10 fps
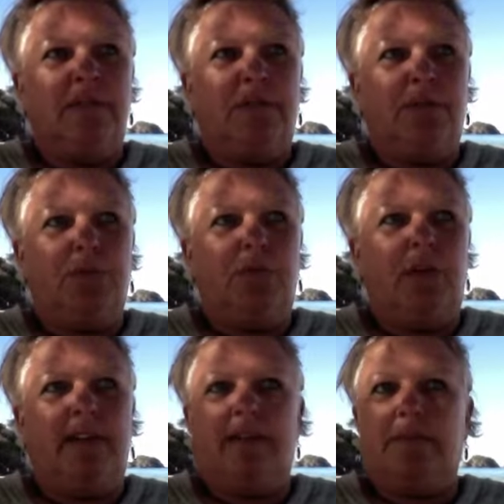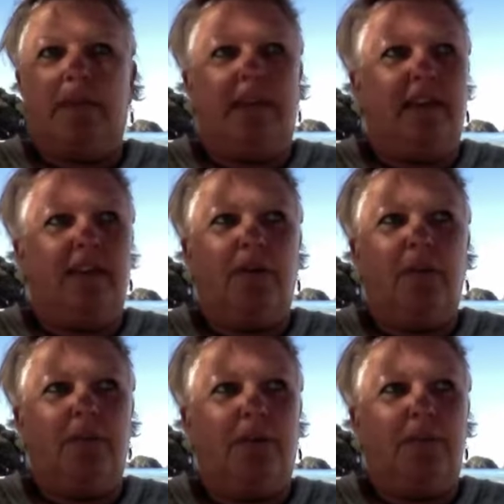through NLP,
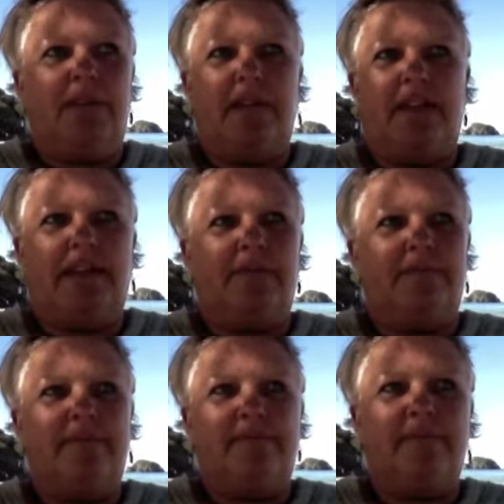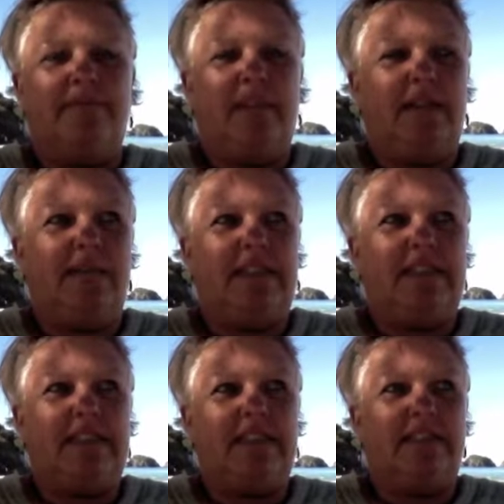homeopathy,
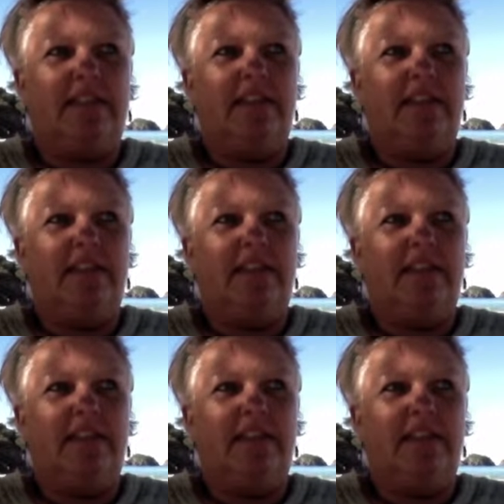medicine,